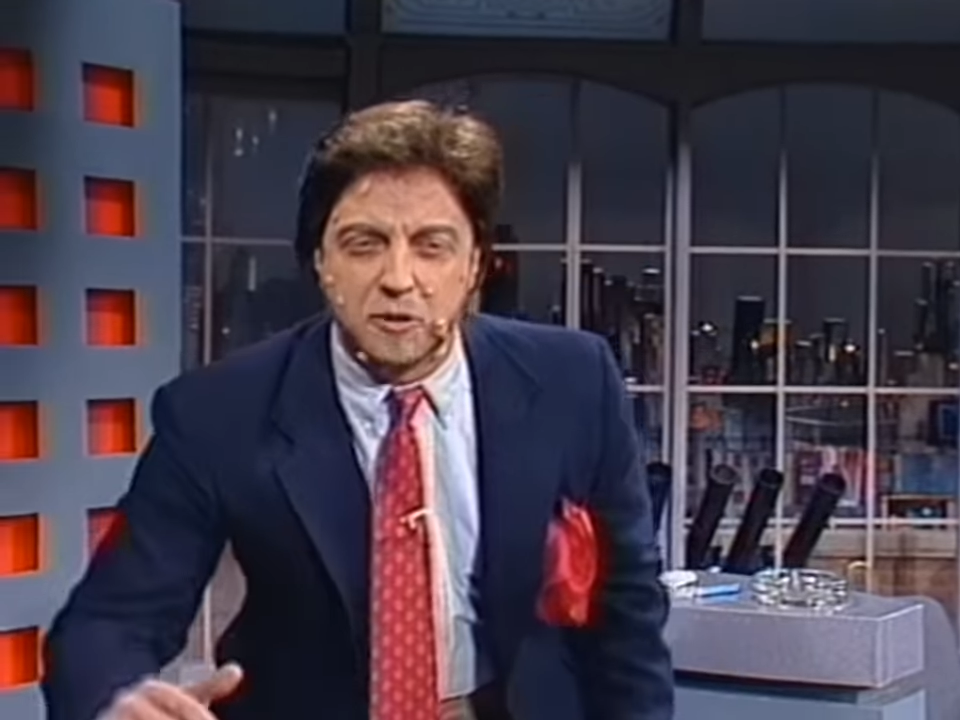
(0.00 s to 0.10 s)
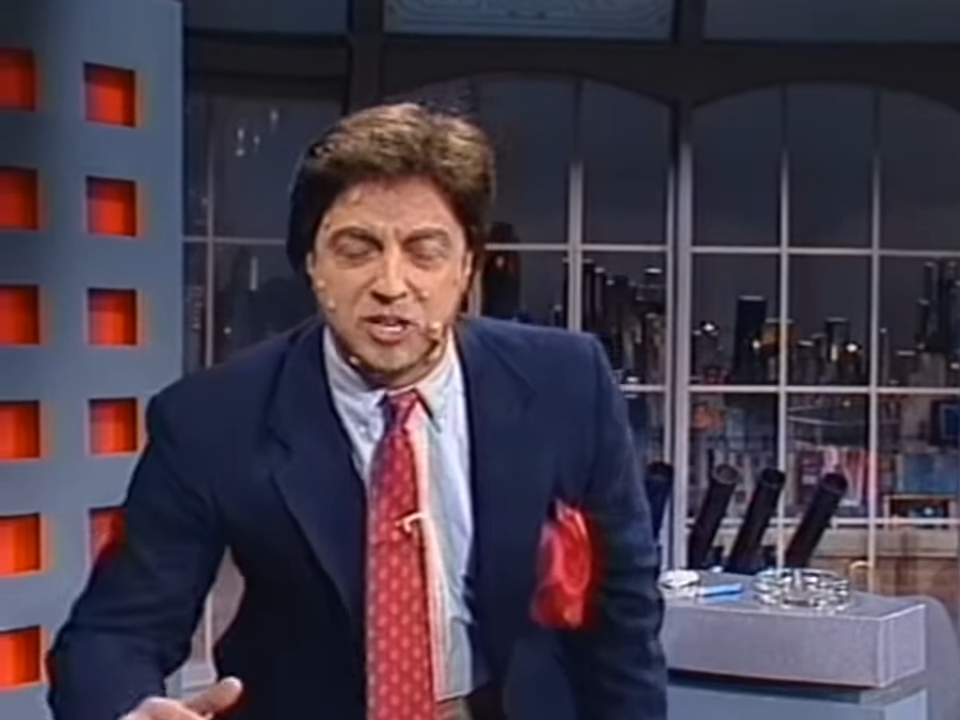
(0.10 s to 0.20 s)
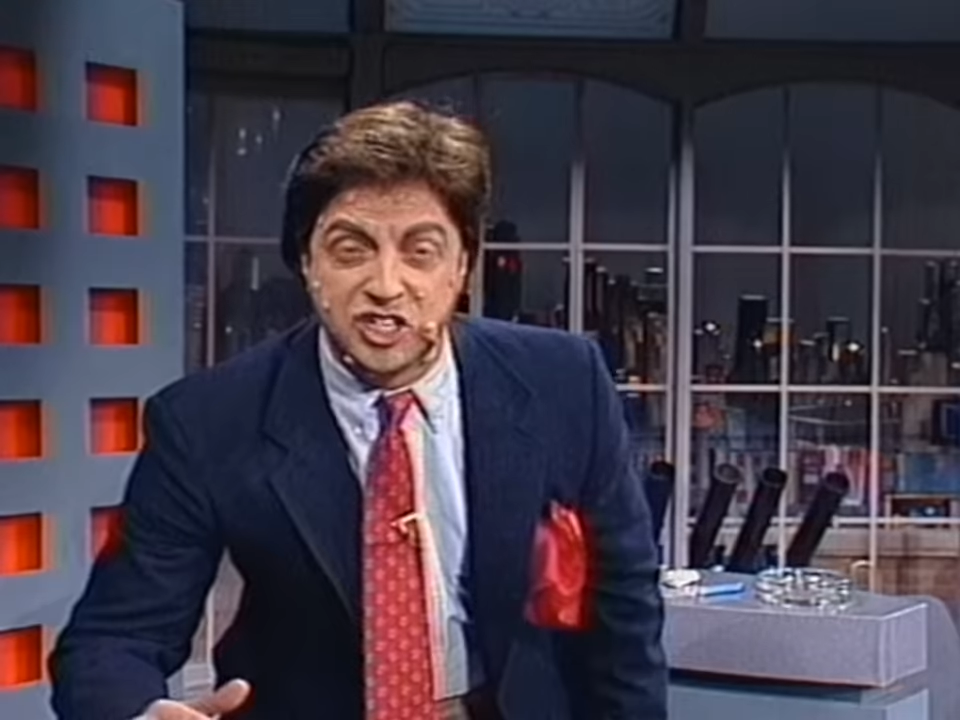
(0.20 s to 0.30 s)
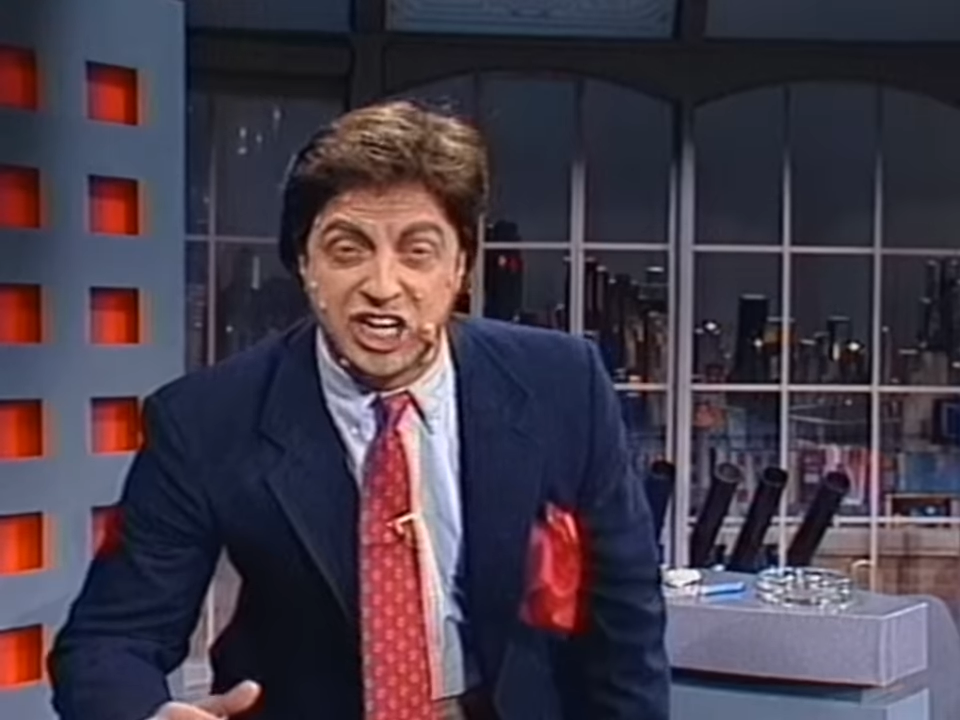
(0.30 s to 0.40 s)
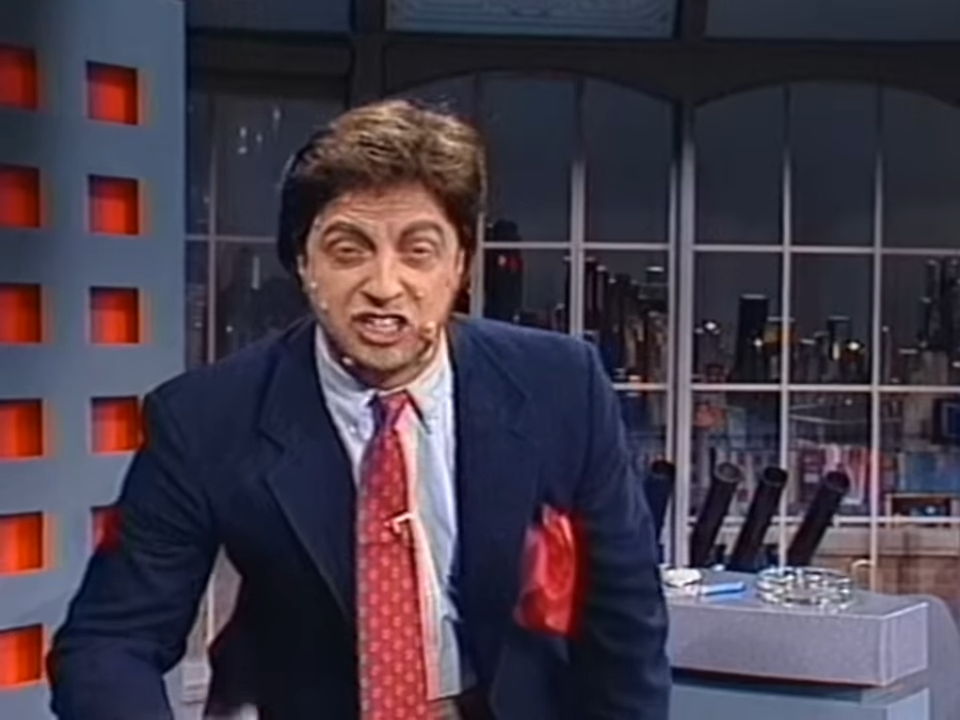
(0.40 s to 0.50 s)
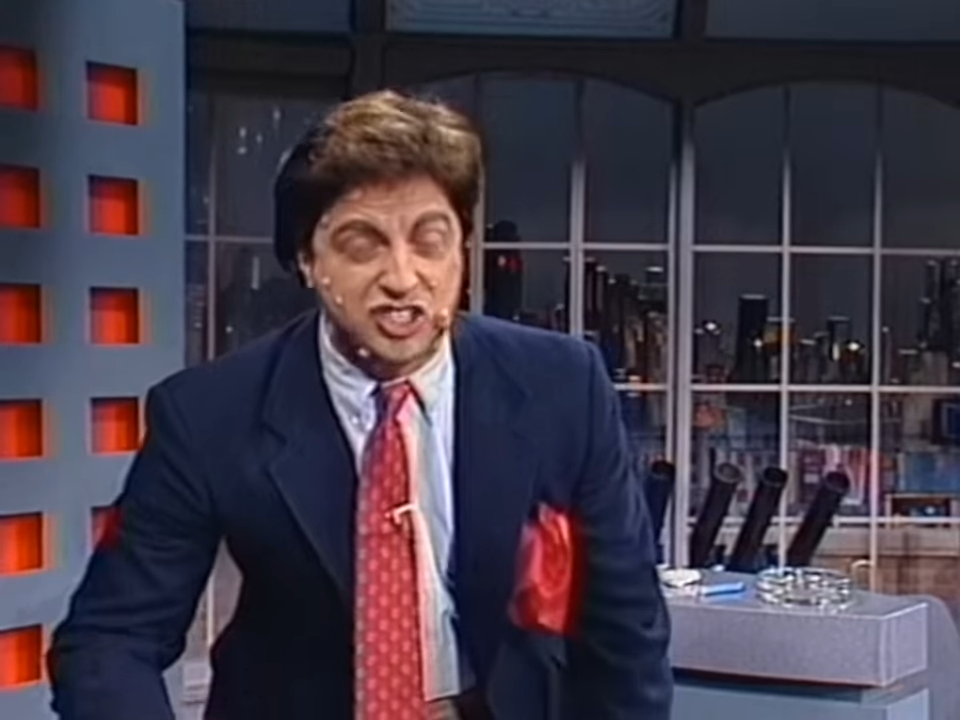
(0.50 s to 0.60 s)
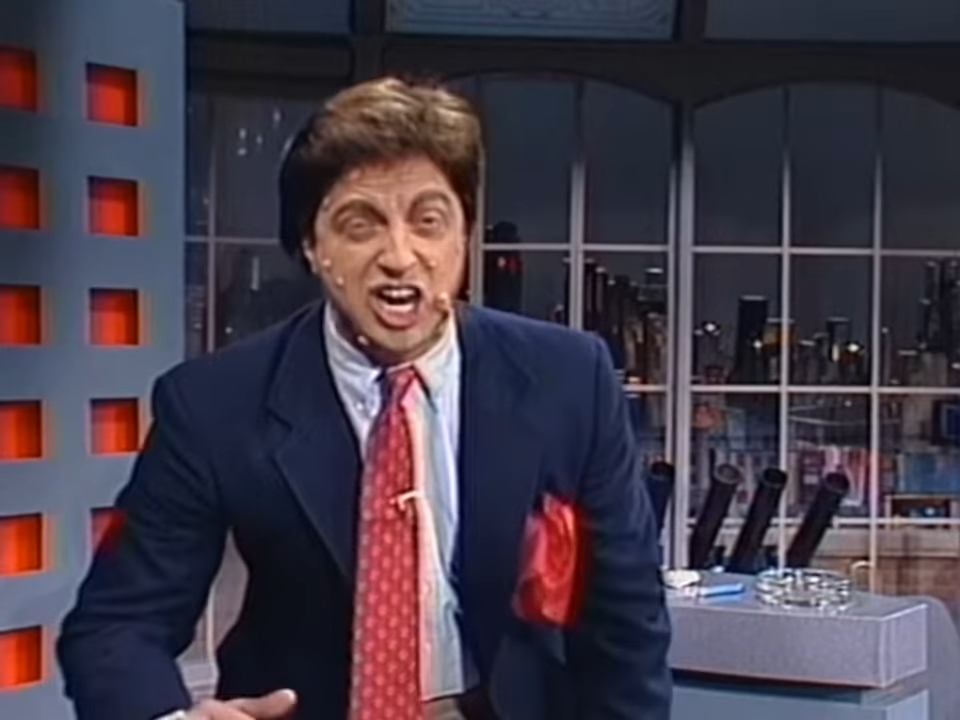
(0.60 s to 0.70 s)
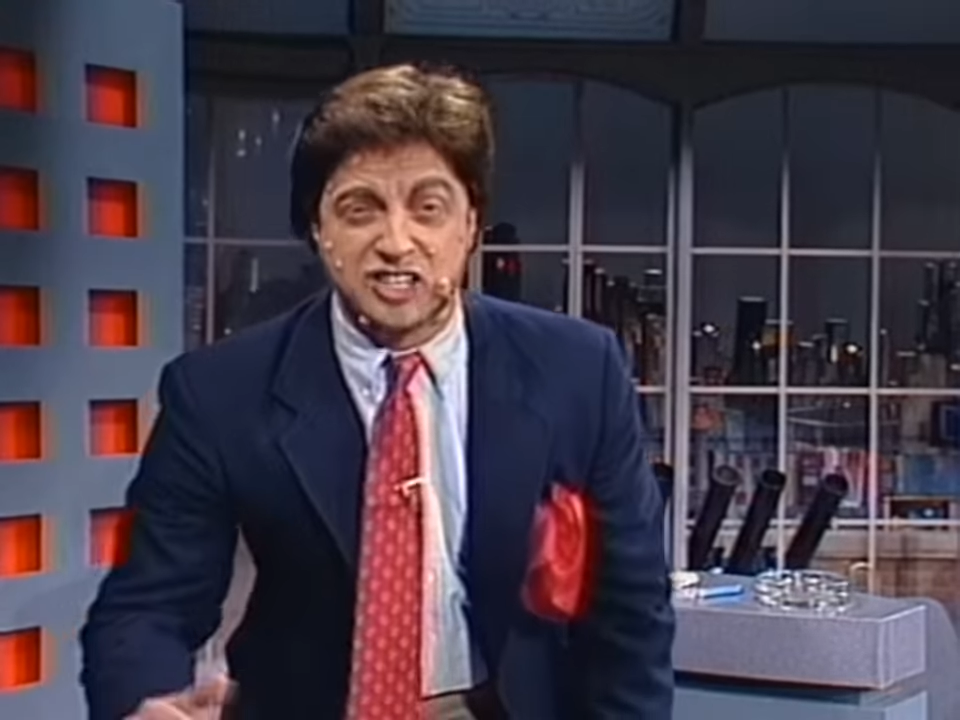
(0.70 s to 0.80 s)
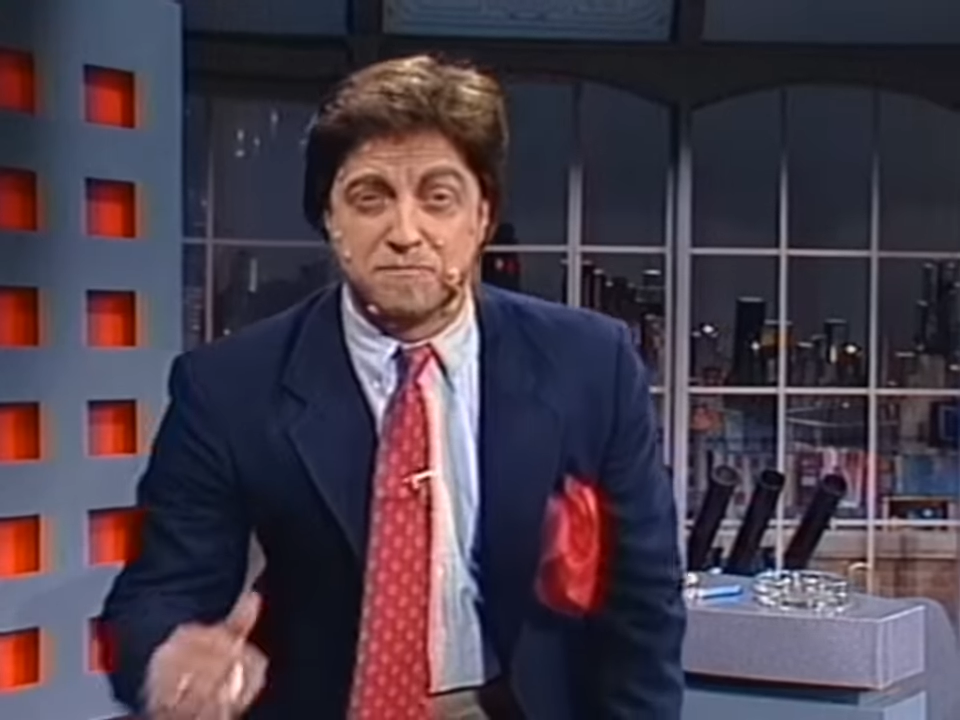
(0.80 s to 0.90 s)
machines, just